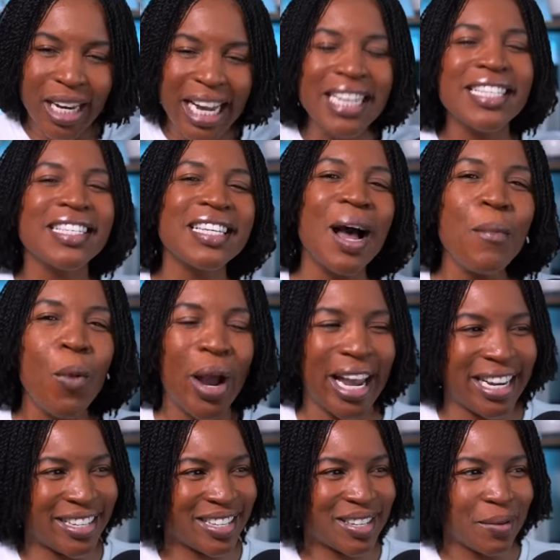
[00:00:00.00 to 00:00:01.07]
In some
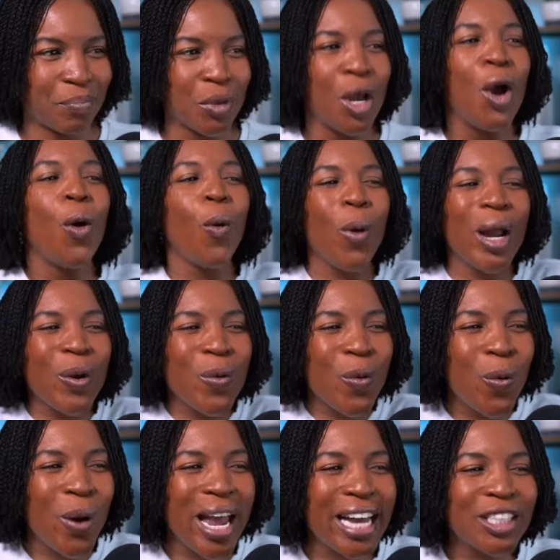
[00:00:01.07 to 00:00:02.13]
ways, we
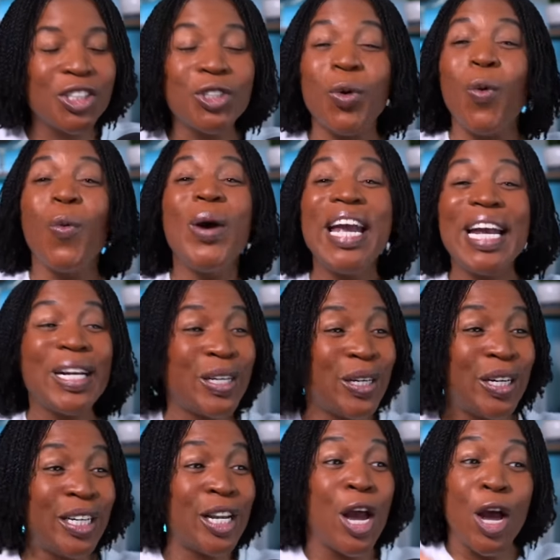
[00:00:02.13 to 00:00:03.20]
wish we
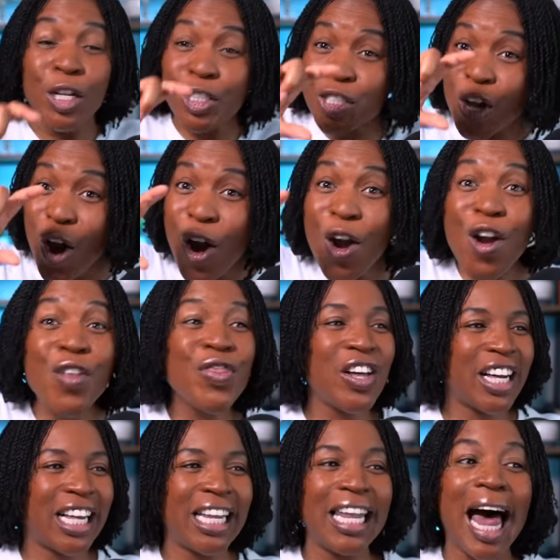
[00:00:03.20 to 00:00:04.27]
could turn
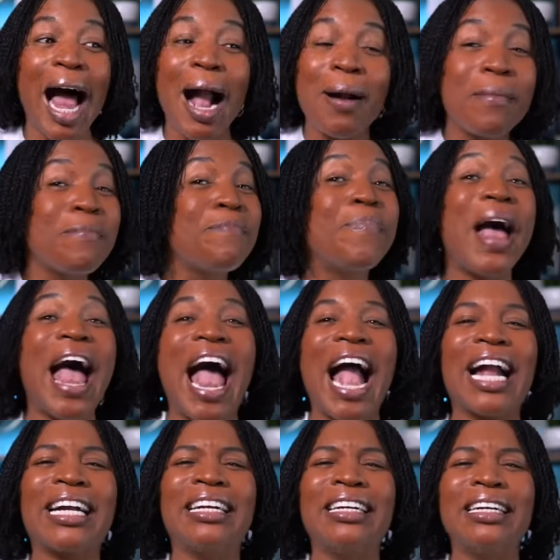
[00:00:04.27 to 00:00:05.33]
the clock
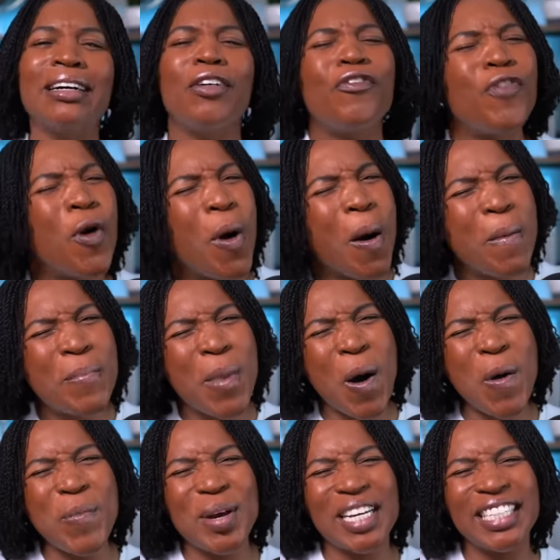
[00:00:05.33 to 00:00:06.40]
back for a
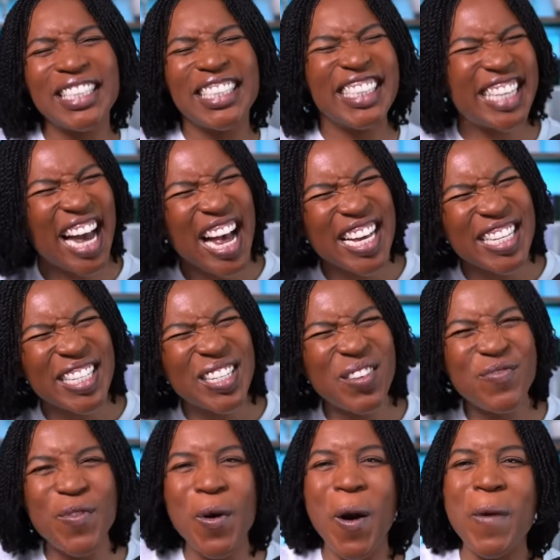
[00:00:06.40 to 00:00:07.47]
moment,
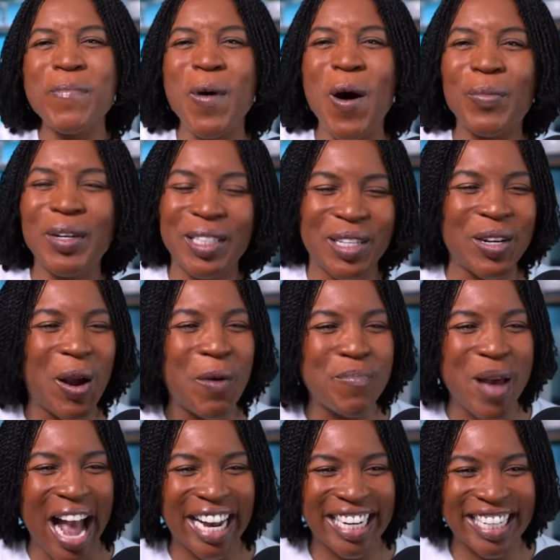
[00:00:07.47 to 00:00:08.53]
just for a moment to go
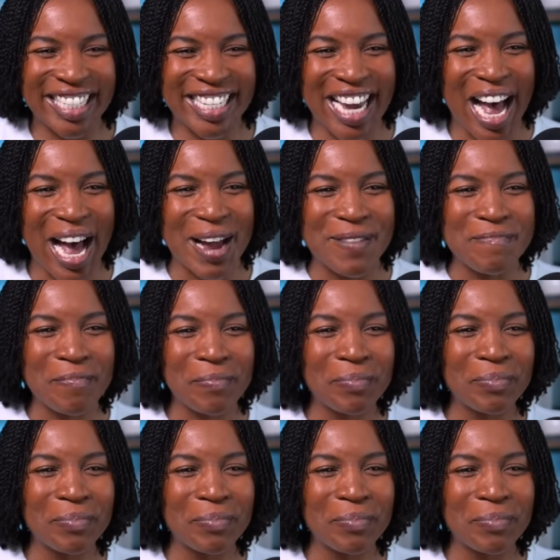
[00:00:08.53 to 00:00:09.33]
back in time.